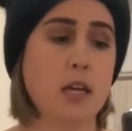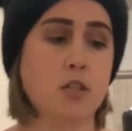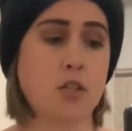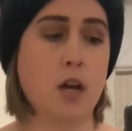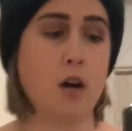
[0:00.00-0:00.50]

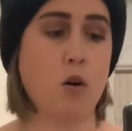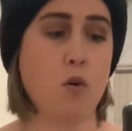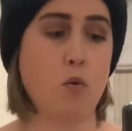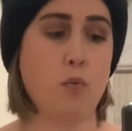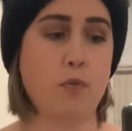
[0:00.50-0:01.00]

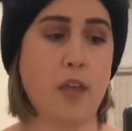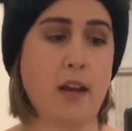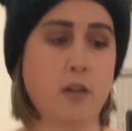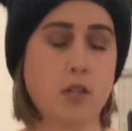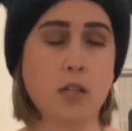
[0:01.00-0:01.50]
So
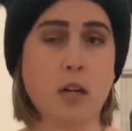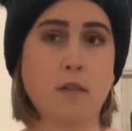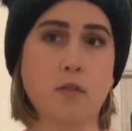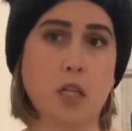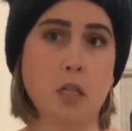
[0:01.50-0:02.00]
their
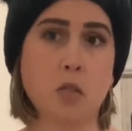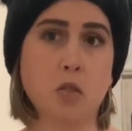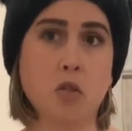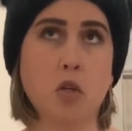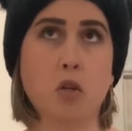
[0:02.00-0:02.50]
stuff
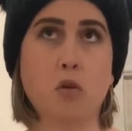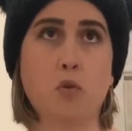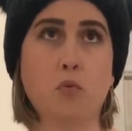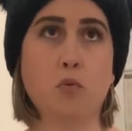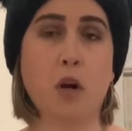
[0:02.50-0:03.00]
tends
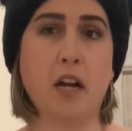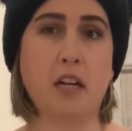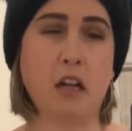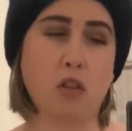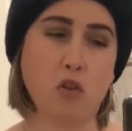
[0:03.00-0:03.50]
to
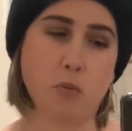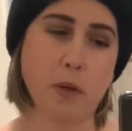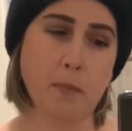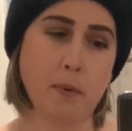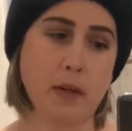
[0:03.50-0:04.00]
run a little
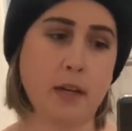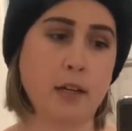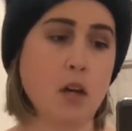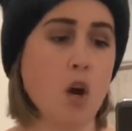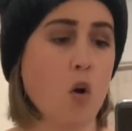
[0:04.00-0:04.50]
bit
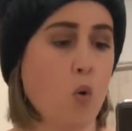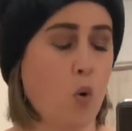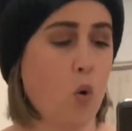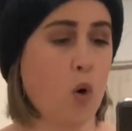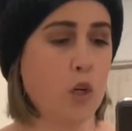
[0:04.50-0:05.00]
big,
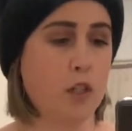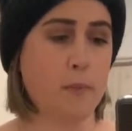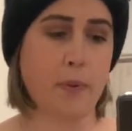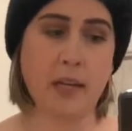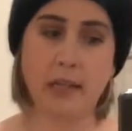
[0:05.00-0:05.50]
or
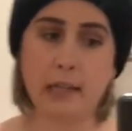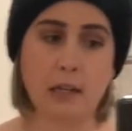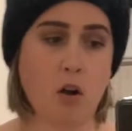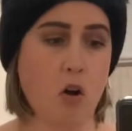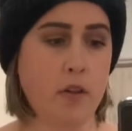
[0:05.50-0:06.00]

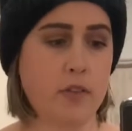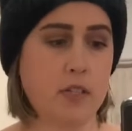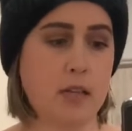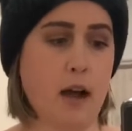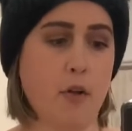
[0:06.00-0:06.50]
depending on the
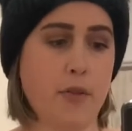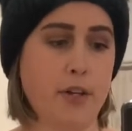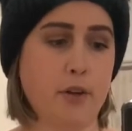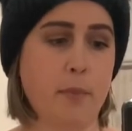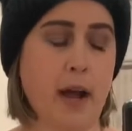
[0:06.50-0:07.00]
style that
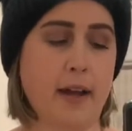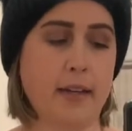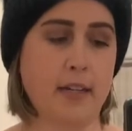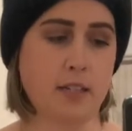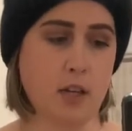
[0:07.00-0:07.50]
you're
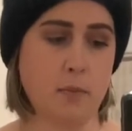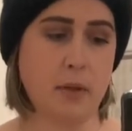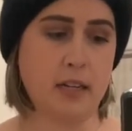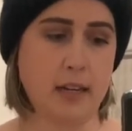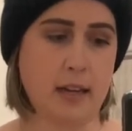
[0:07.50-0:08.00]
buying, it's going to be